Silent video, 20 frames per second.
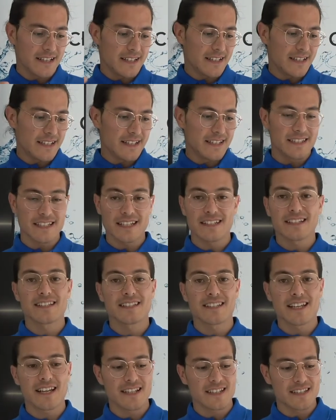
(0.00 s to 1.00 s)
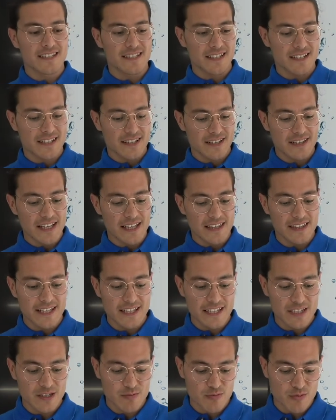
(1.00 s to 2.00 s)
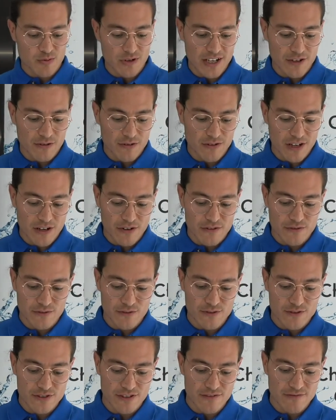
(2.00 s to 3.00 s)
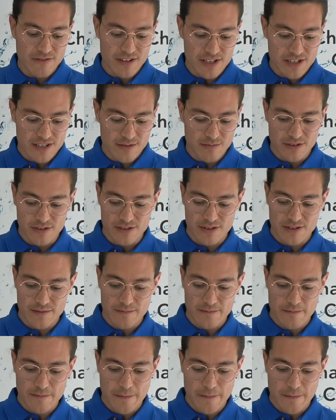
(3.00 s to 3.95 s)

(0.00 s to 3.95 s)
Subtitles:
insecticides that they spray on our fruits and vegetables.